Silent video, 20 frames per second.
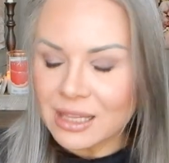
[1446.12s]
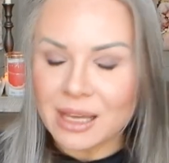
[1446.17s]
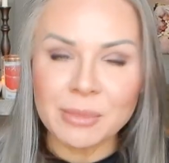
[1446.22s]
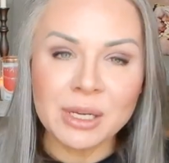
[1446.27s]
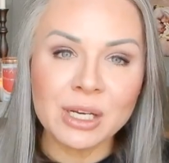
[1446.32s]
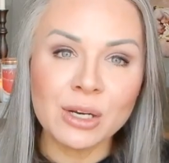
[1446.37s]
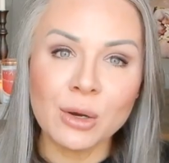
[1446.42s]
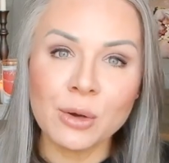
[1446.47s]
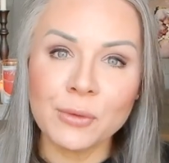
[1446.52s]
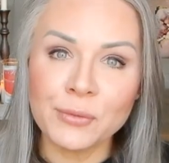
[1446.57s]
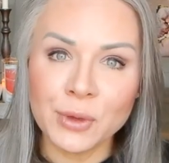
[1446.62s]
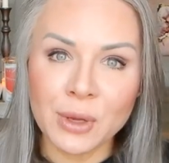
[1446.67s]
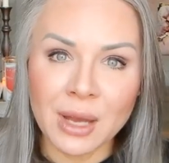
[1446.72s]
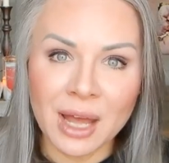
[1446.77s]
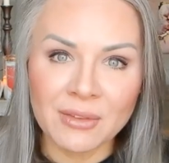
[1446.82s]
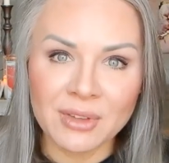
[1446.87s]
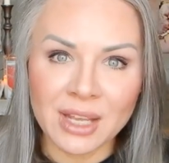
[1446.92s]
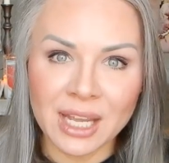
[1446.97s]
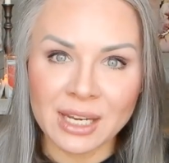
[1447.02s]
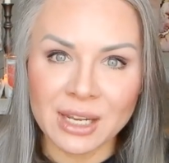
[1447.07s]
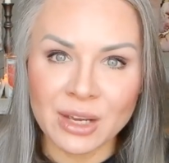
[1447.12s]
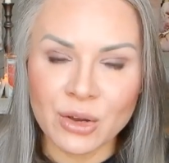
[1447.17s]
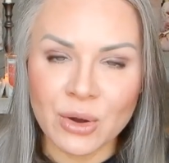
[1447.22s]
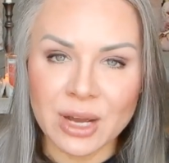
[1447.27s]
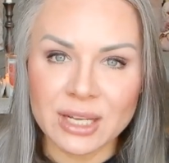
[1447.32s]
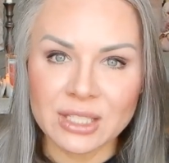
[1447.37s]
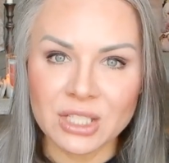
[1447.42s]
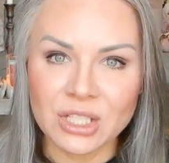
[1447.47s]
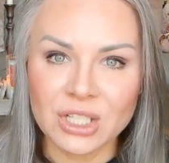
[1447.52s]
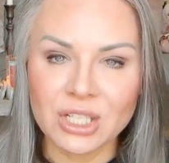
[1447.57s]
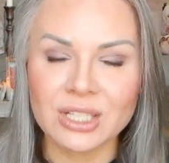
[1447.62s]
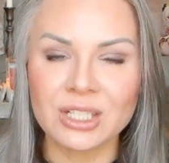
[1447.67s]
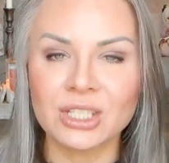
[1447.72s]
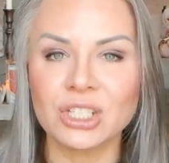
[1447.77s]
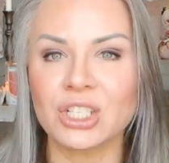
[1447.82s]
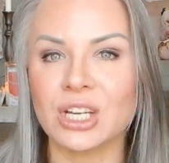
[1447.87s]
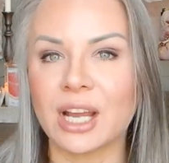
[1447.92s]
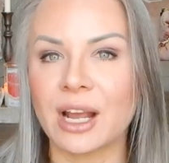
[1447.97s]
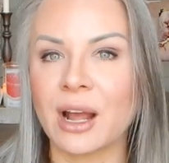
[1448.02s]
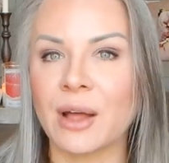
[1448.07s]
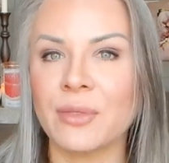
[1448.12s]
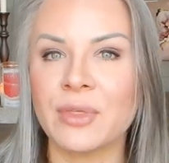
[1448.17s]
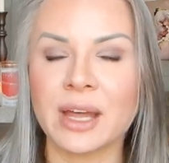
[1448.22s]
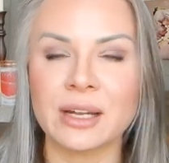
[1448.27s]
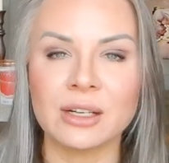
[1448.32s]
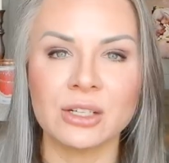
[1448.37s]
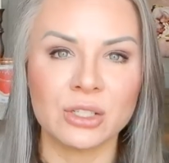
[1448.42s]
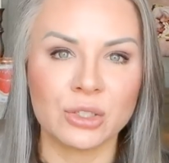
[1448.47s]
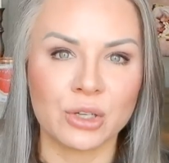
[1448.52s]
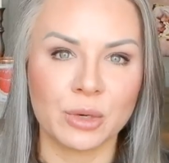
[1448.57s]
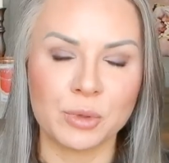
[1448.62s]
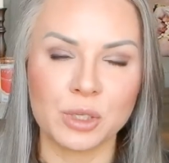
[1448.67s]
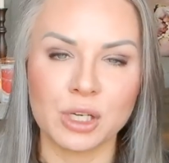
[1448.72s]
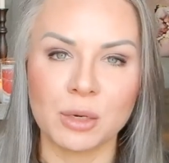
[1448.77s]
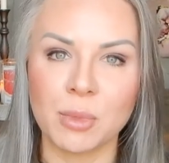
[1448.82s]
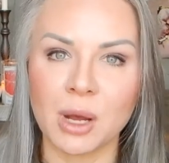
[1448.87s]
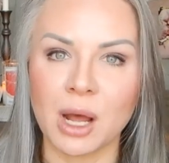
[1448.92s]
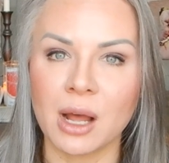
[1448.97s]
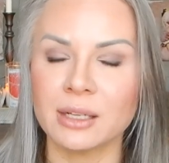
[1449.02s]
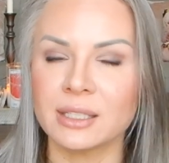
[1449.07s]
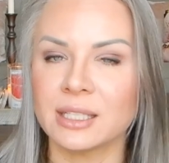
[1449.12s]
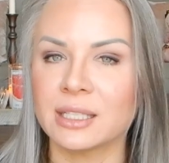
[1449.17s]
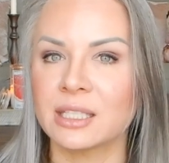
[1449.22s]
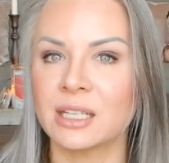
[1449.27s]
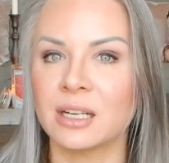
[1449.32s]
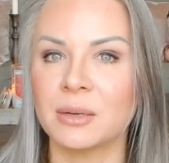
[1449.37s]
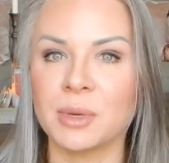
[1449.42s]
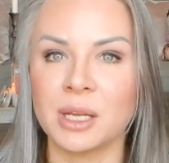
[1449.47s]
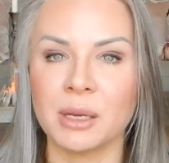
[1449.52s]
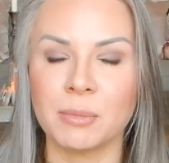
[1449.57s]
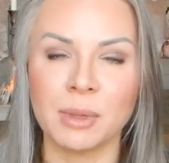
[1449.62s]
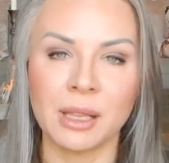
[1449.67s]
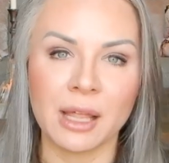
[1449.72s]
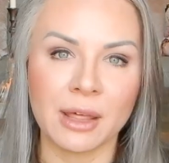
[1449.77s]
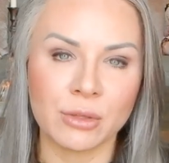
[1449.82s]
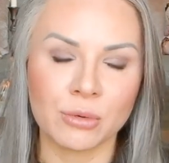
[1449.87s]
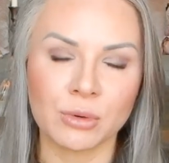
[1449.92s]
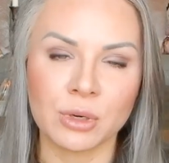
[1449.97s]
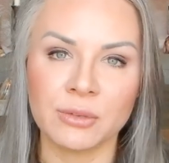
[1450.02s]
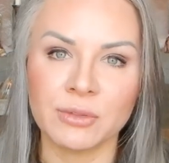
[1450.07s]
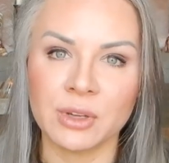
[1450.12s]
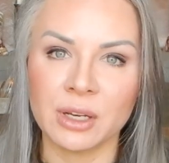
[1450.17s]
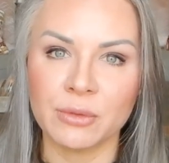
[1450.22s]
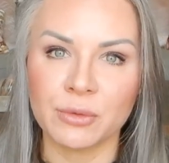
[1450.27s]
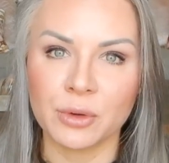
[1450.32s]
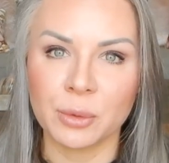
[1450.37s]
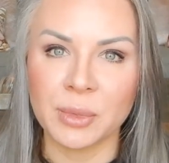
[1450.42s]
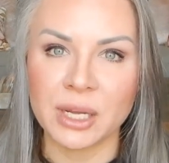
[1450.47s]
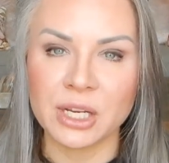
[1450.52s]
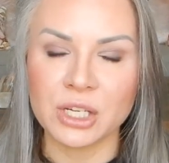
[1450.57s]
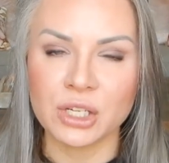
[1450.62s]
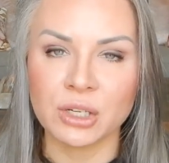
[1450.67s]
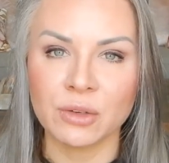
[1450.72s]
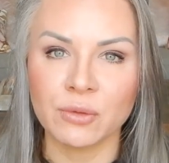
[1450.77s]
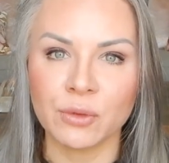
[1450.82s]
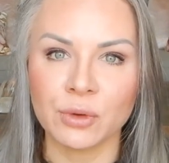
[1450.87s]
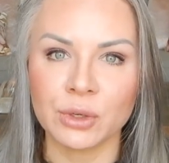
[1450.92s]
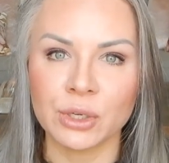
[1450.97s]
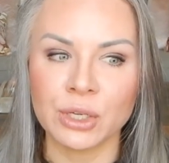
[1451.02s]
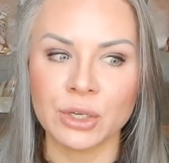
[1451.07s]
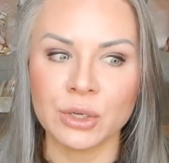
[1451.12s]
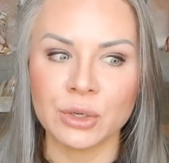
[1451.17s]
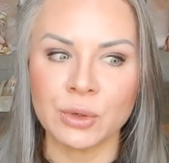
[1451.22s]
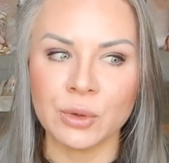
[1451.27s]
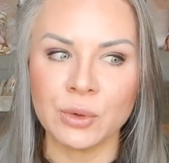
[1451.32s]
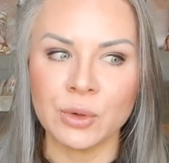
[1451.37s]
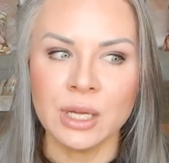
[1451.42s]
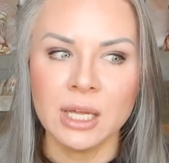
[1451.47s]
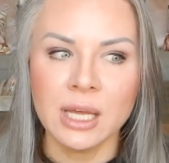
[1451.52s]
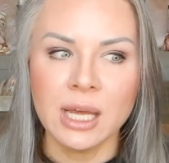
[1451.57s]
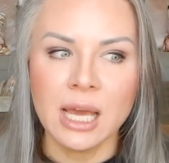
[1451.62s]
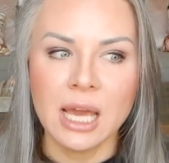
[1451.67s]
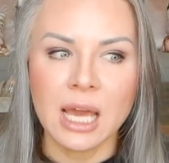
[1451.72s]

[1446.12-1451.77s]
Let me know if you have any questions. Check out that description box. It's going to be a plethora of information for you.